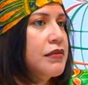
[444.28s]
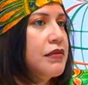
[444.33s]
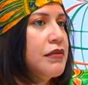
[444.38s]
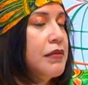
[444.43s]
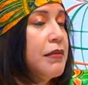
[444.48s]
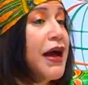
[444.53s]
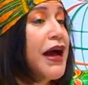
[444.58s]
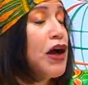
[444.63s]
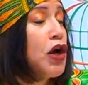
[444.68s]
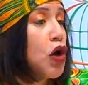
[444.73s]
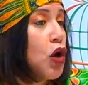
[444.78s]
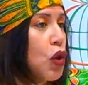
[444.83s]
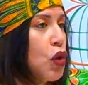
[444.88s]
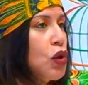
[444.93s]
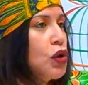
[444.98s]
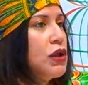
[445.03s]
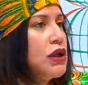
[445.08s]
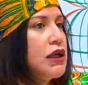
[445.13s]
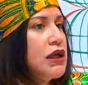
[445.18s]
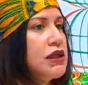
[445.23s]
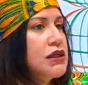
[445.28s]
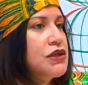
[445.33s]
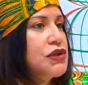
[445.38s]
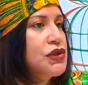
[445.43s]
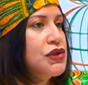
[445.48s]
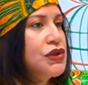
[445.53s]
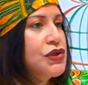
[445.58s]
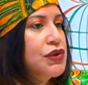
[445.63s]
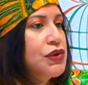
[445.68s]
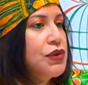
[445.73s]
My goal is
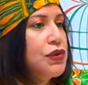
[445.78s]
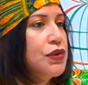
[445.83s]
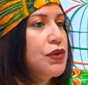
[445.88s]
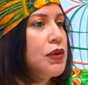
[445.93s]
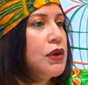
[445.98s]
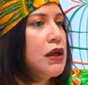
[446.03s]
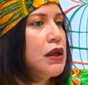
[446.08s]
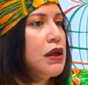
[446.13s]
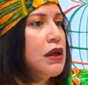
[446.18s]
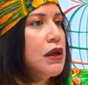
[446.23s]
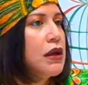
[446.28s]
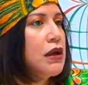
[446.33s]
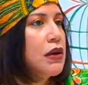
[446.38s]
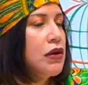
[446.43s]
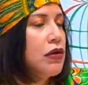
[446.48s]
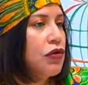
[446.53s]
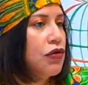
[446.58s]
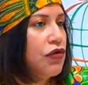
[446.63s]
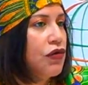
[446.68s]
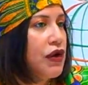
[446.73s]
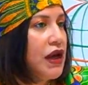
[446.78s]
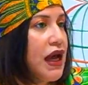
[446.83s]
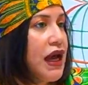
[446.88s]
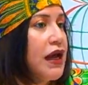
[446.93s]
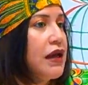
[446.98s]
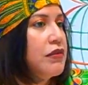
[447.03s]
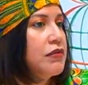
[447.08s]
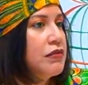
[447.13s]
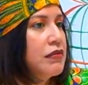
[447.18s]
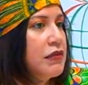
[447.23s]
to
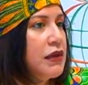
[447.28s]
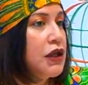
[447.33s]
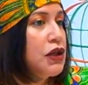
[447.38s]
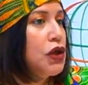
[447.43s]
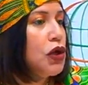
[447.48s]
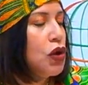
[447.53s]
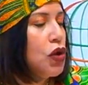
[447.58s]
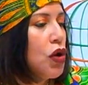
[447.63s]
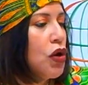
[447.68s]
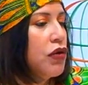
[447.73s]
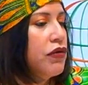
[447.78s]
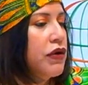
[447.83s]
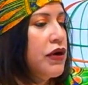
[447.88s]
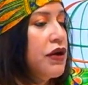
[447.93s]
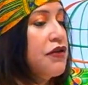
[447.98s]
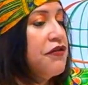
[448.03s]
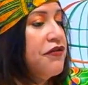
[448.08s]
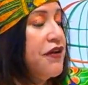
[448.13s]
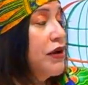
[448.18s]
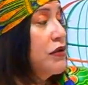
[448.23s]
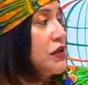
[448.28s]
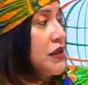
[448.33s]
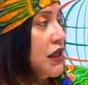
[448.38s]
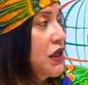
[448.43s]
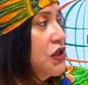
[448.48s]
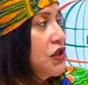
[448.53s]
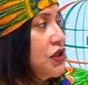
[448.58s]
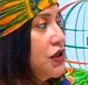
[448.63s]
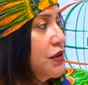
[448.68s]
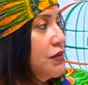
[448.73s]
create in the long run a
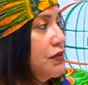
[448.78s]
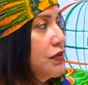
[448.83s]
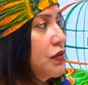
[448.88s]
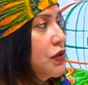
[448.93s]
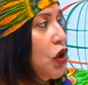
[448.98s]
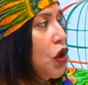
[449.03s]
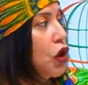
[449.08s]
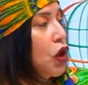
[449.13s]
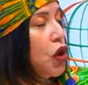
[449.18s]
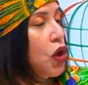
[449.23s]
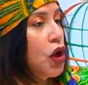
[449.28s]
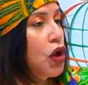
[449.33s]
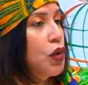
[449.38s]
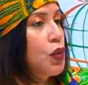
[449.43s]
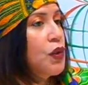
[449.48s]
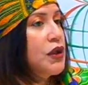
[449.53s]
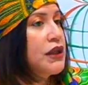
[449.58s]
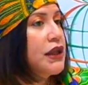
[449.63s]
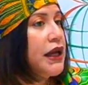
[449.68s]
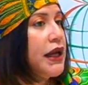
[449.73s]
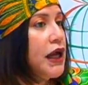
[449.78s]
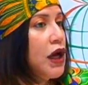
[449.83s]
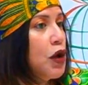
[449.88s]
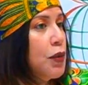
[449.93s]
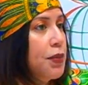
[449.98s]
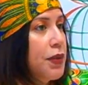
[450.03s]
foundation along with the help.